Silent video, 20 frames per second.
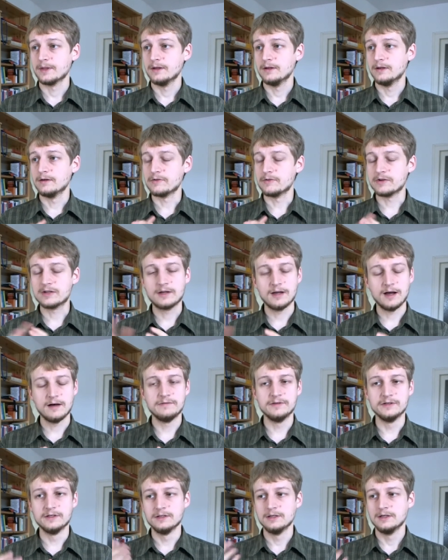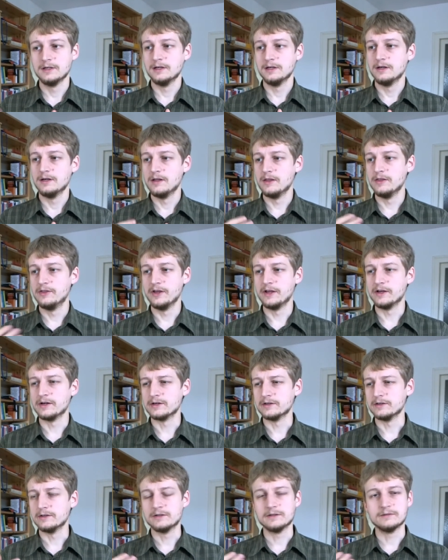recover
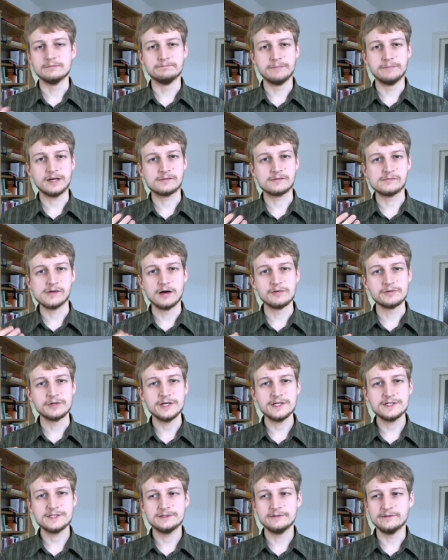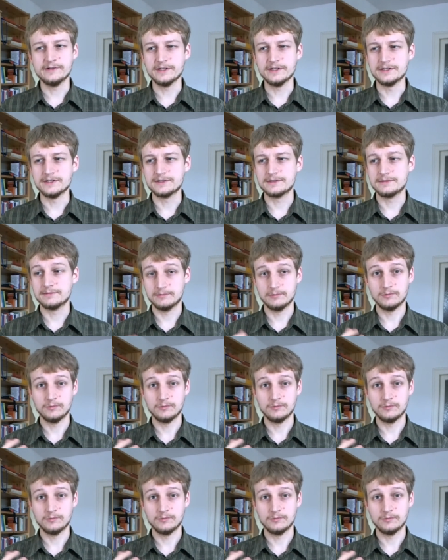their background histories,